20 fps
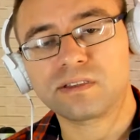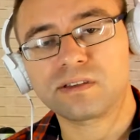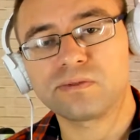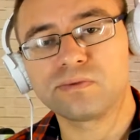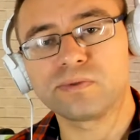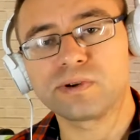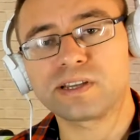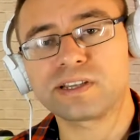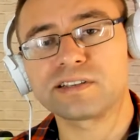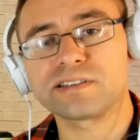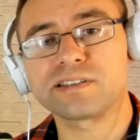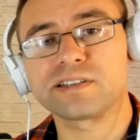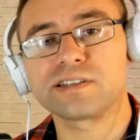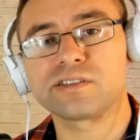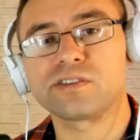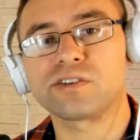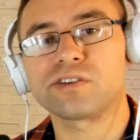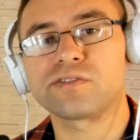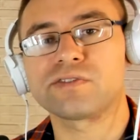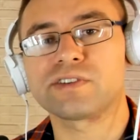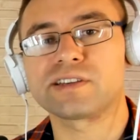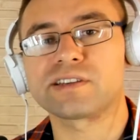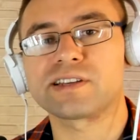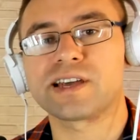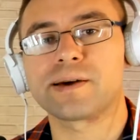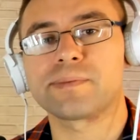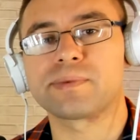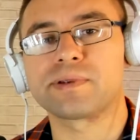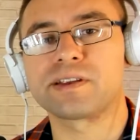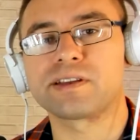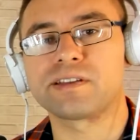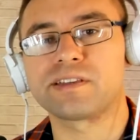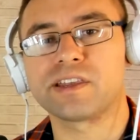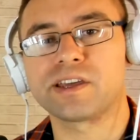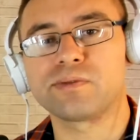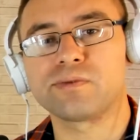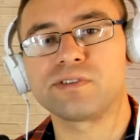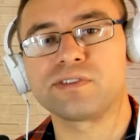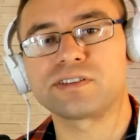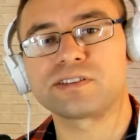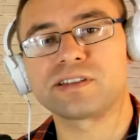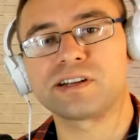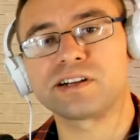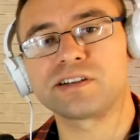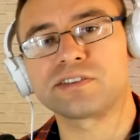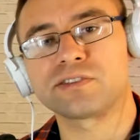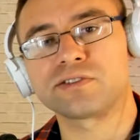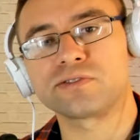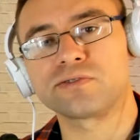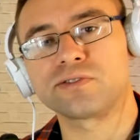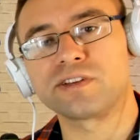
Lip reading: We can see a lot of this happening. They will start to,